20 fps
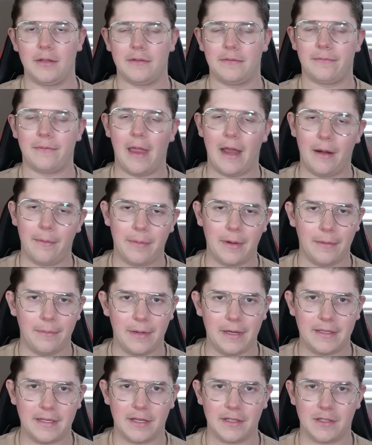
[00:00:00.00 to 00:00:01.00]
Airbnb
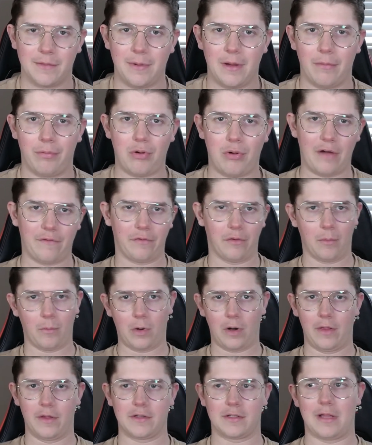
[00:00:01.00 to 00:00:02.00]
tends to be a platform where
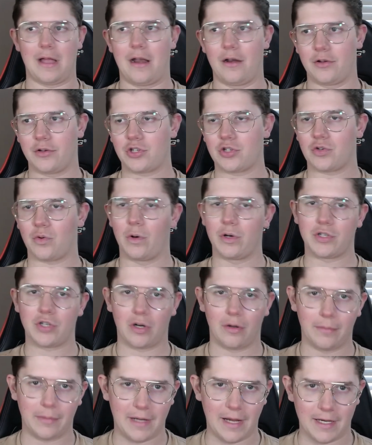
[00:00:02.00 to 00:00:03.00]
there's a lot of
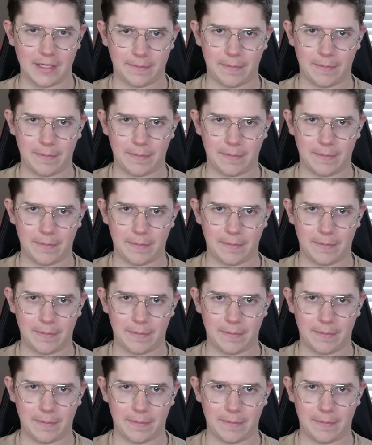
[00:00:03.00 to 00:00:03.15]
short-term guests.